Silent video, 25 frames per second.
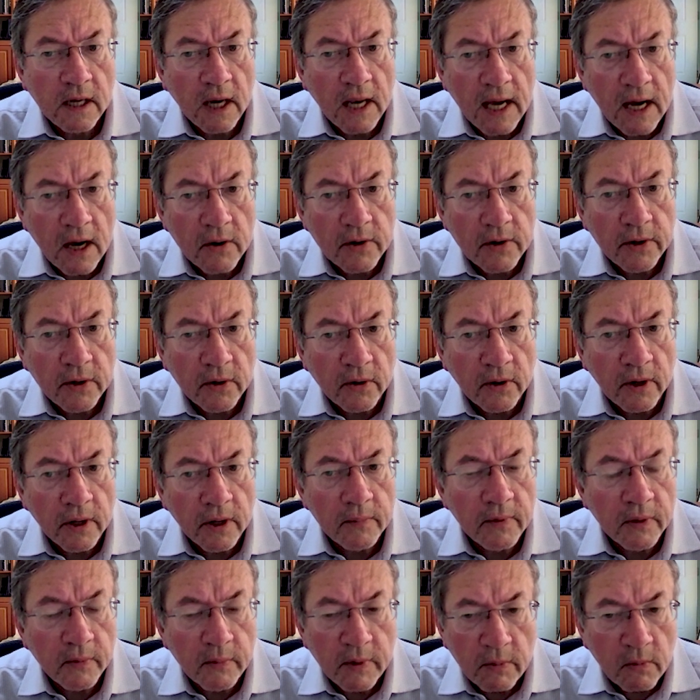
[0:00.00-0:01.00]
allow
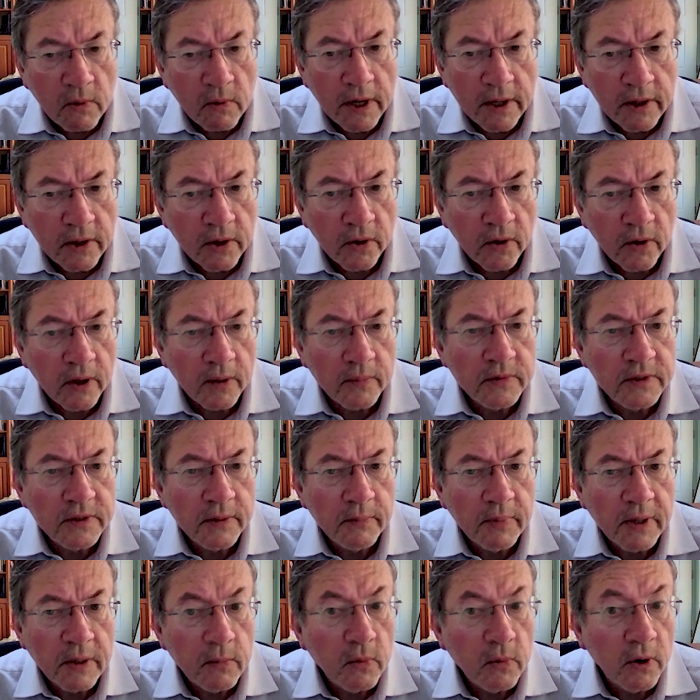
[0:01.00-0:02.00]
Europe, we want Europe
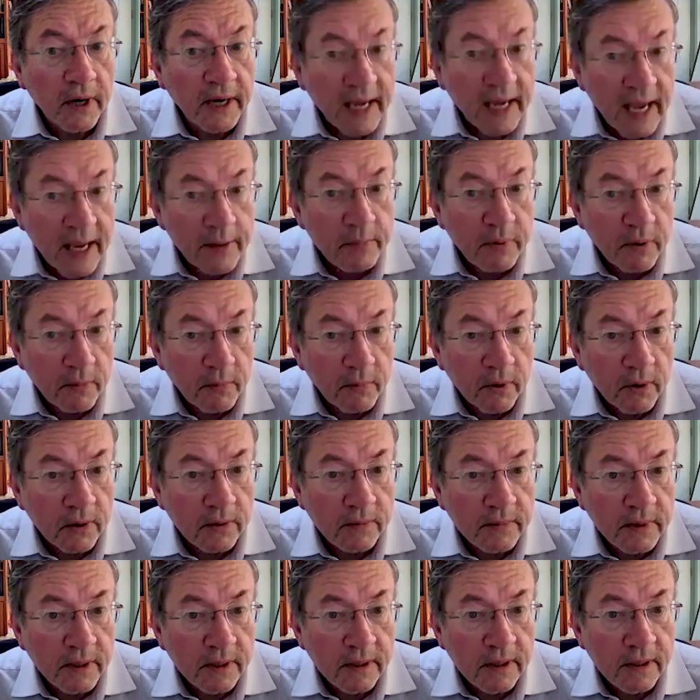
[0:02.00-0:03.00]
to be more
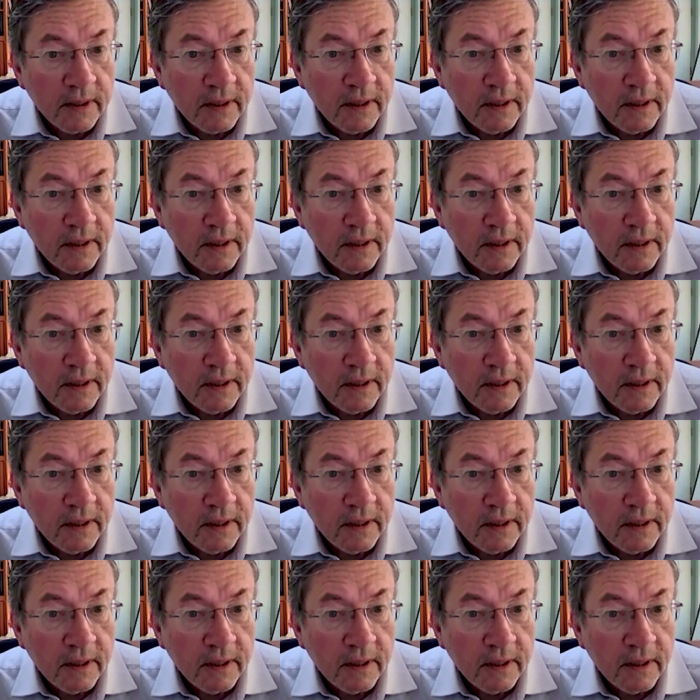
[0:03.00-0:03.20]
capable,